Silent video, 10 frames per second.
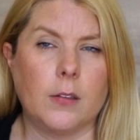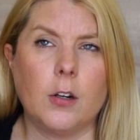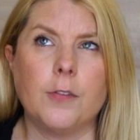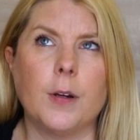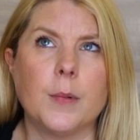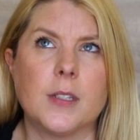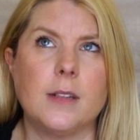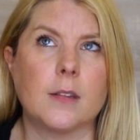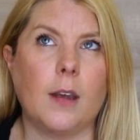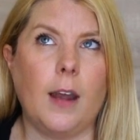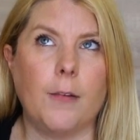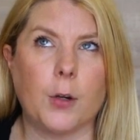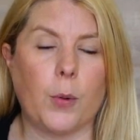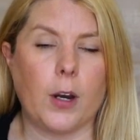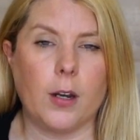There are pharmacies
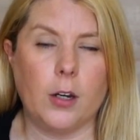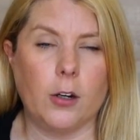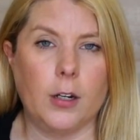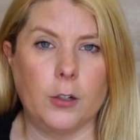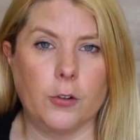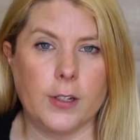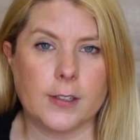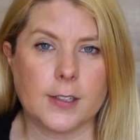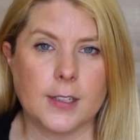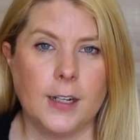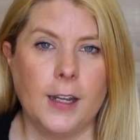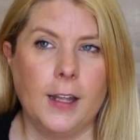everywhere here in Greece,